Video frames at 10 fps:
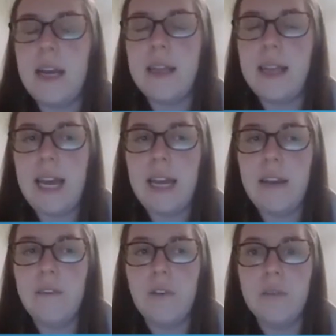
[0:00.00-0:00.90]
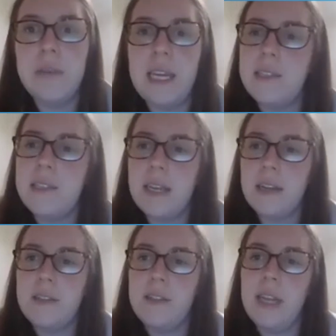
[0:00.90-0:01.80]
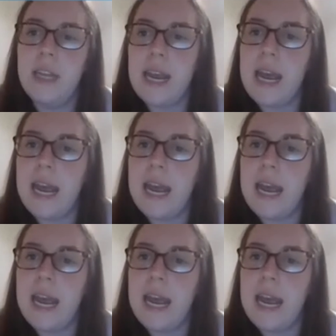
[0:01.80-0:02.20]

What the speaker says: And then from year 6 to year